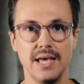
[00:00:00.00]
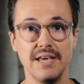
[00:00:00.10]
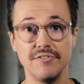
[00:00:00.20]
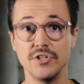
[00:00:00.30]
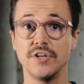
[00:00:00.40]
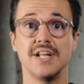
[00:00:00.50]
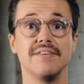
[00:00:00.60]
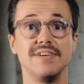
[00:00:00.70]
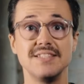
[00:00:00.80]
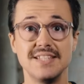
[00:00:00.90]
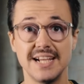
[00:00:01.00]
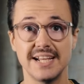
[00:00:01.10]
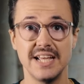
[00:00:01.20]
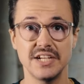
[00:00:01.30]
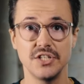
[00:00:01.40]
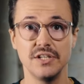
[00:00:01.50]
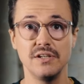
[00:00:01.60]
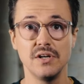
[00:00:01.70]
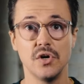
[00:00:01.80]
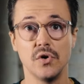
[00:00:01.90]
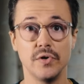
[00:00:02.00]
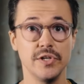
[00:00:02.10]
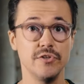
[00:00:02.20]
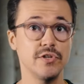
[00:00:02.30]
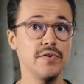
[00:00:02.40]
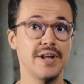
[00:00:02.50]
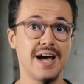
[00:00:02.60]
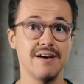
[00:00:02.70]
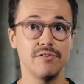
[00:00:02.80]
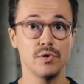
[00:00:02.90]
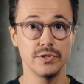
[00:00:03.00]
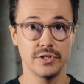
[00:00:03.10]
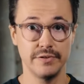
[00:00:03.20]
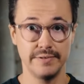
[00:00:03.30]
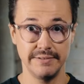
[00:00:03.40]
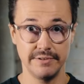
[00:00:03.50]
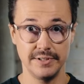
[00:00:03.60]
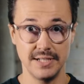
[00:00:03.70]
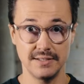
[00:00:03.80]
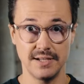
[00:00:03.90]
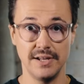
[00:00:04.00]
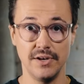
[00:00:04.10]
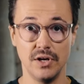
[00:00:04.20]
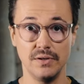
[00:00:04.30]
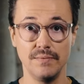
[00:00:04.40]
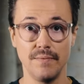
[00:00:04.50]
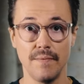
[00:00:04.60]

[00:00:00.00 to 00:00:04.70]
If you don't have internet connection or you don't have auto rerouting turned on,